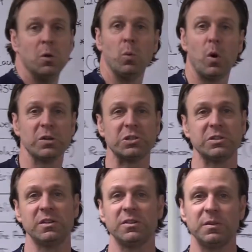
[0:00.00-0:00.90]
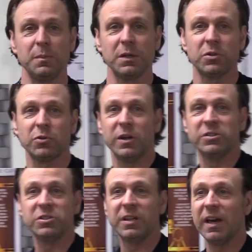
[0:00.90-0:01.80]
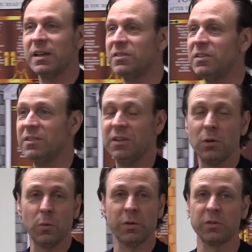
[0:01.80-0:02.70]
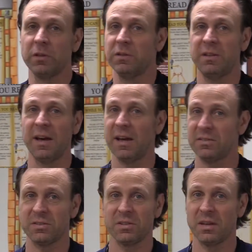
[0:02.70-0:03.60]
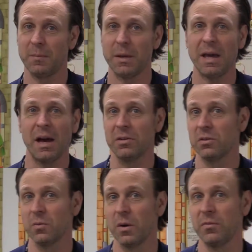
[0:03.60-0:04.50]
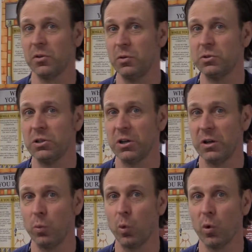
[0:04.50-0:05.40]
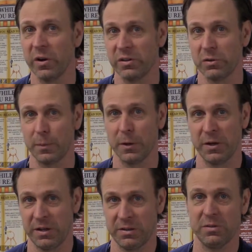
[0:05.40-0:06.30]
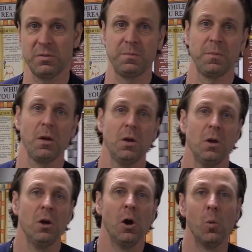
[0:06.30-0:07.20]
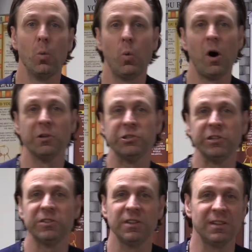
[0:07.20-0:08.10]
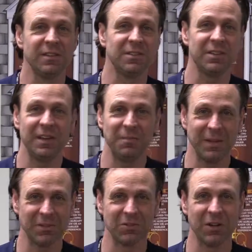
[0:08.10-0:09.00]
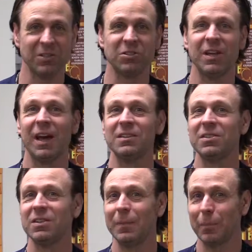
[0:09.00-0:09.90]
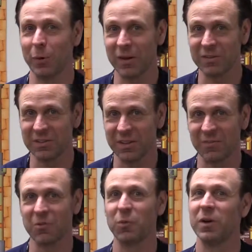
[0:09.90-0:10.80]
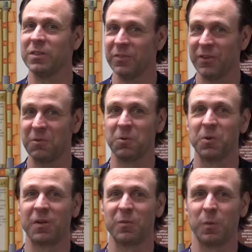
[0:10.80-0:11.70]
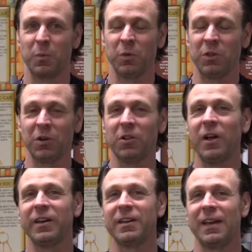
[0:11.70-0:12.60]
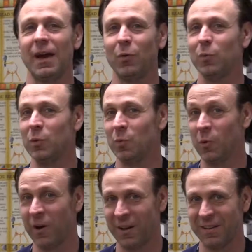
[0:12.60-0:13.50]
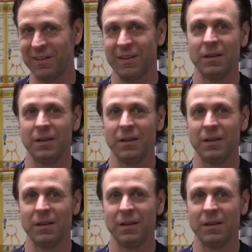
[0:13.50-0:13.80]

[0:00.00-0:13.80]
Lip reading: Washington's administration had to deal with the debts coming out of the Revolutionary War experience. Washington's administration had to set precedent for what the federal government would look like and how it would run.